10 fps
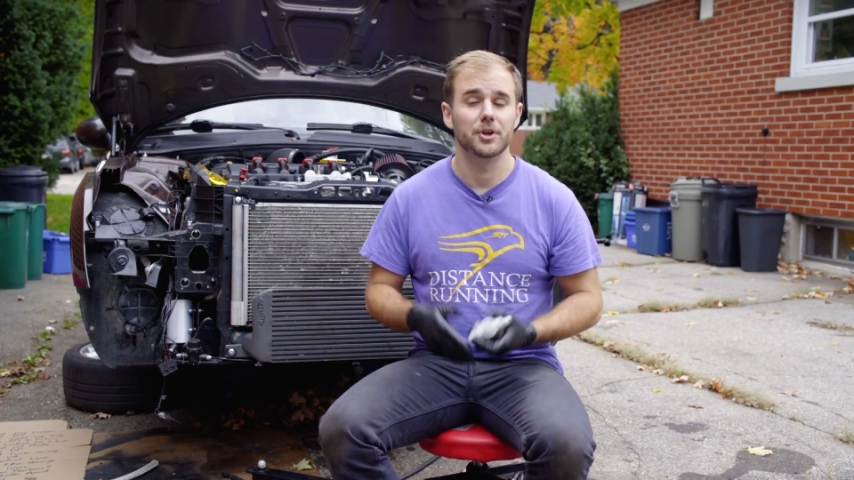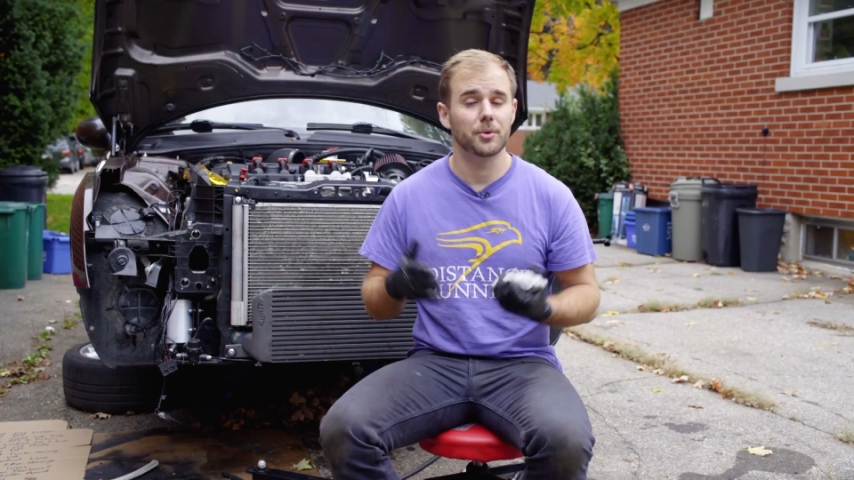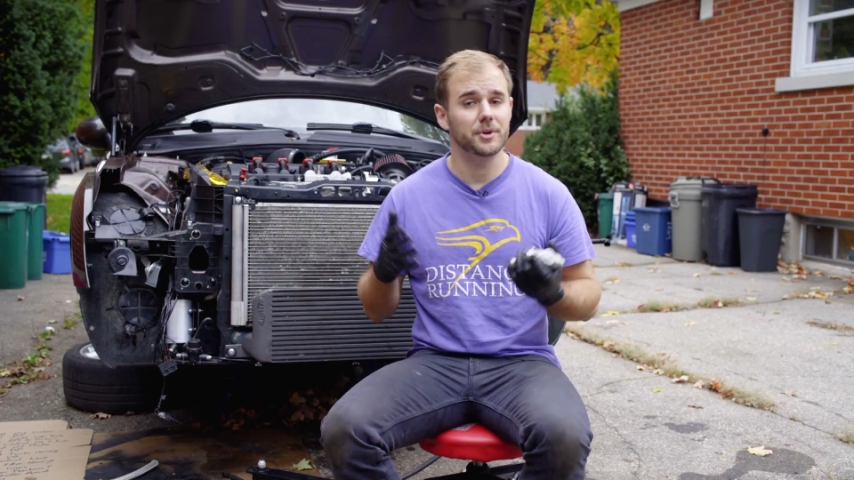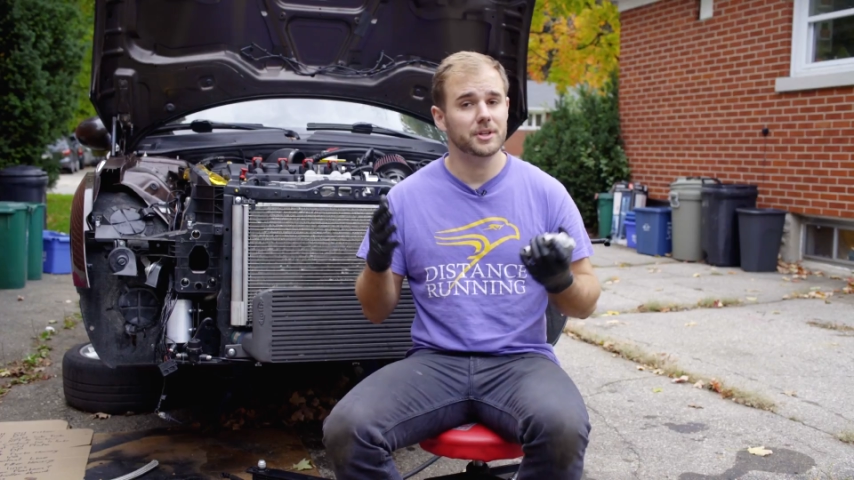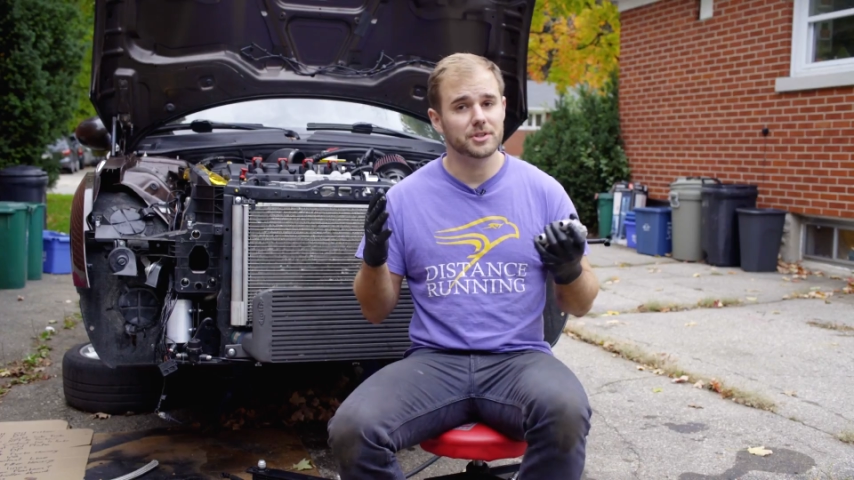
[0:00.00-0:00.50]
You
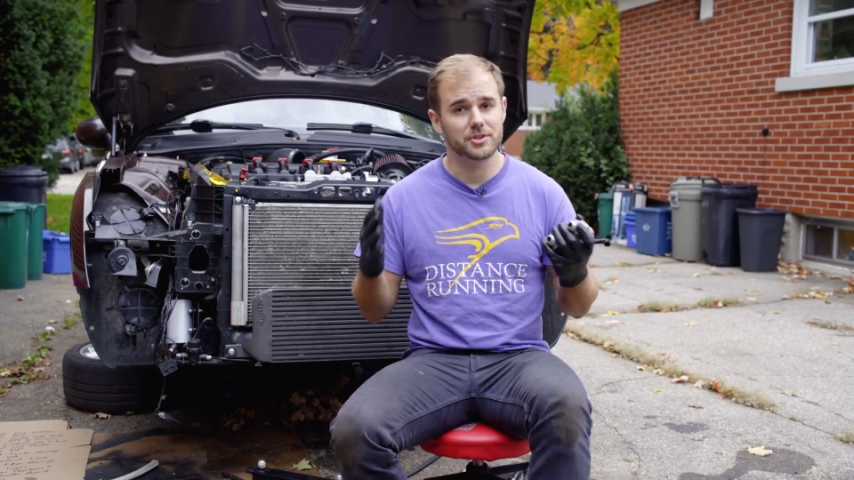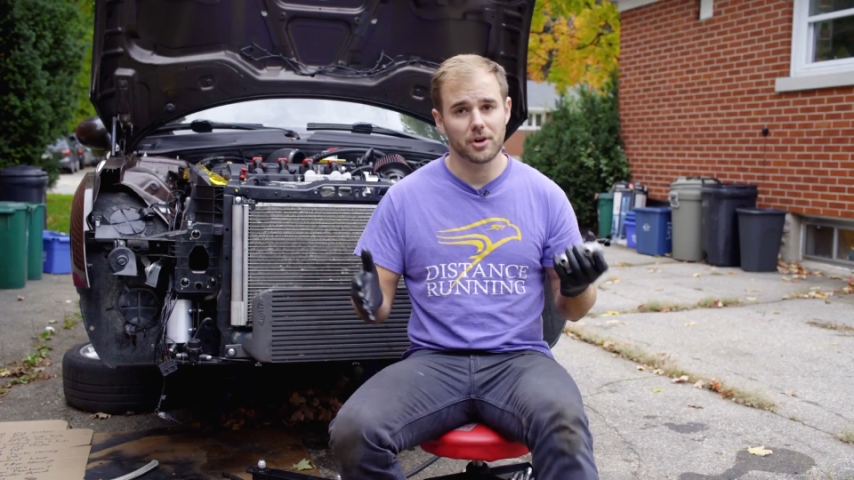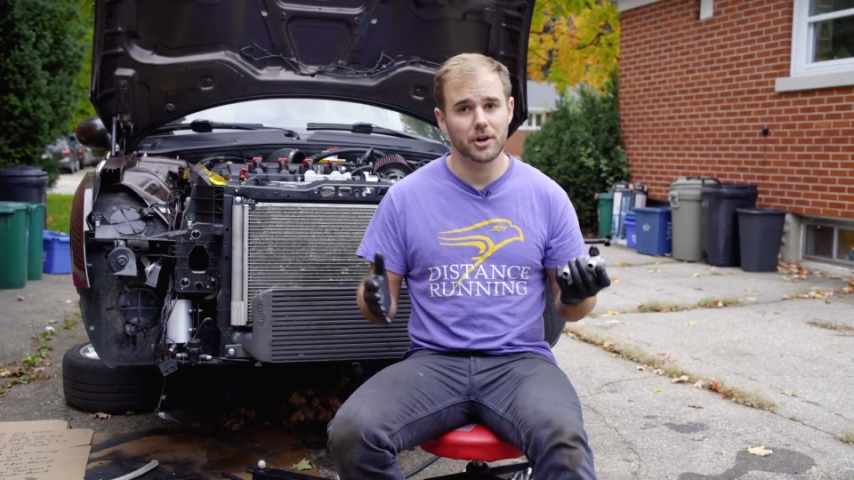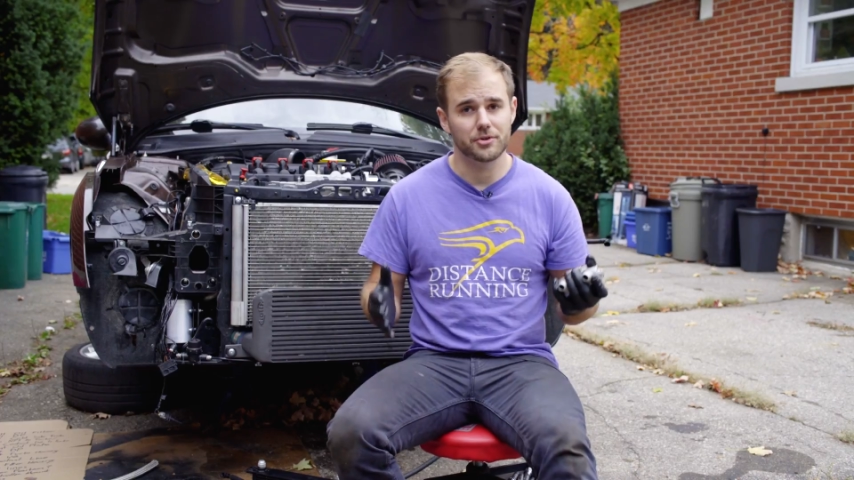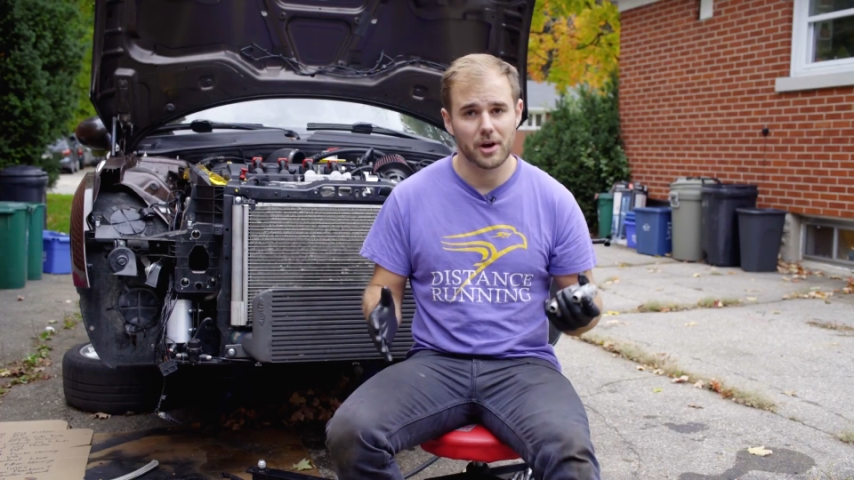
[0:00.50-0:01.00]
don't need to
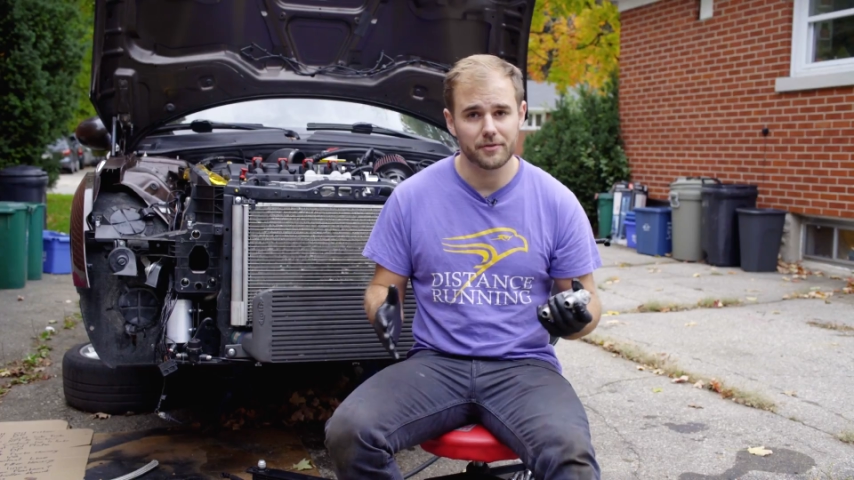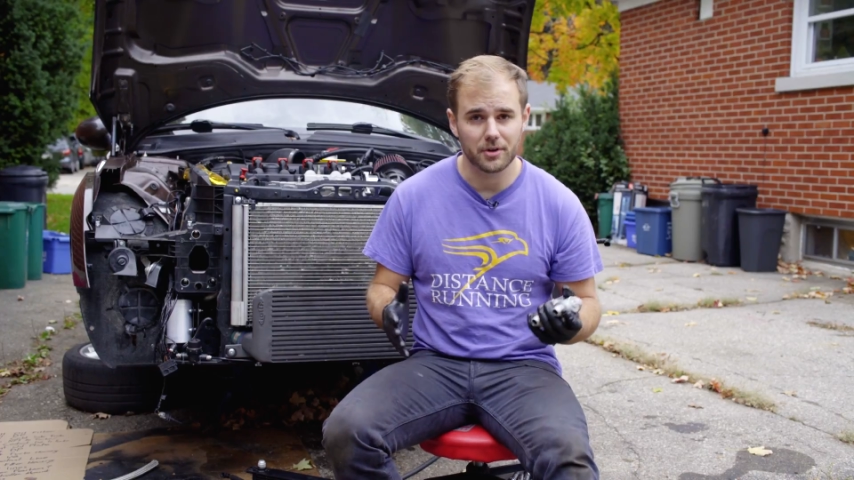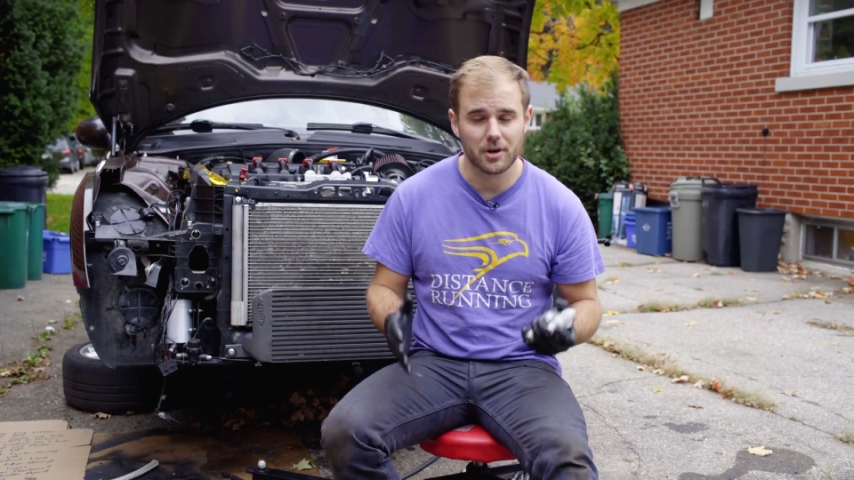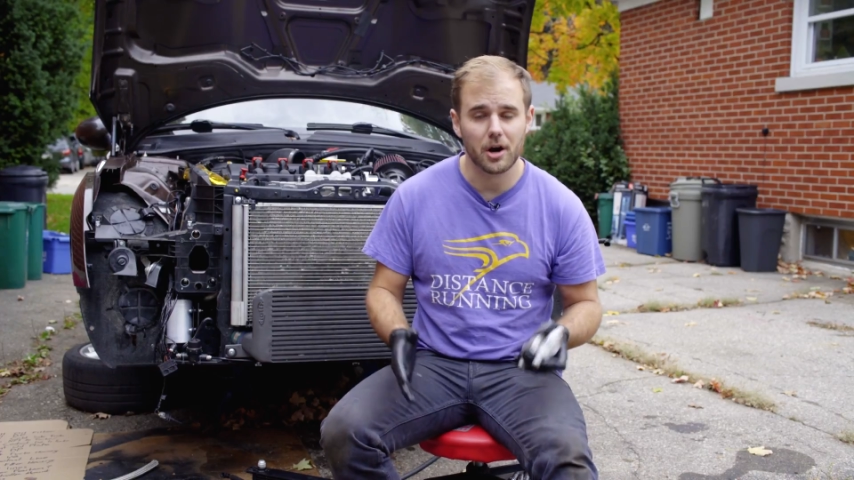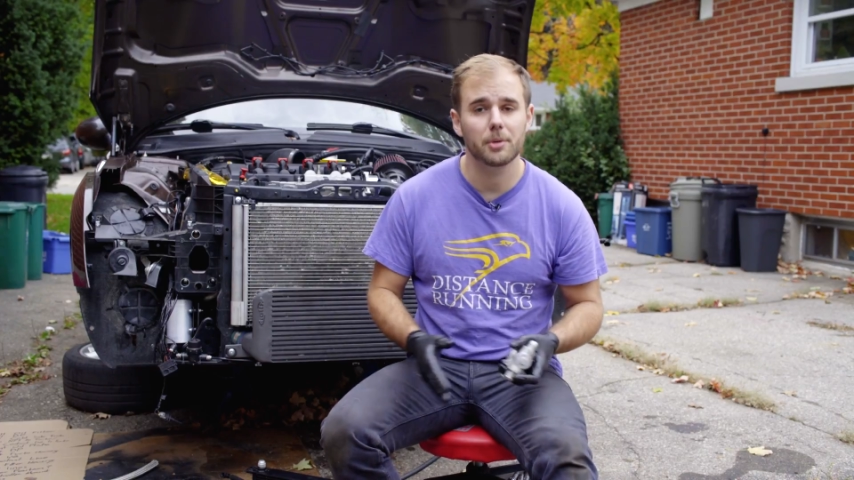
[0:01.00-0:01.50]
not drive
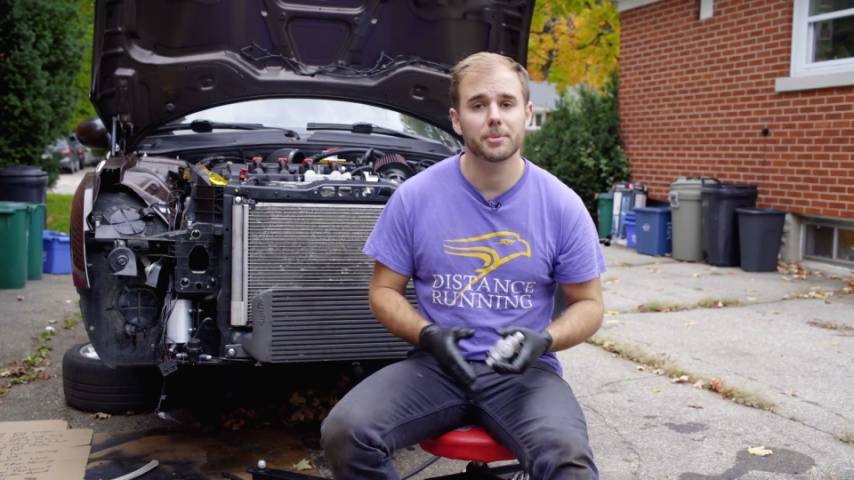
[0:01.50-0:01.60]
your car,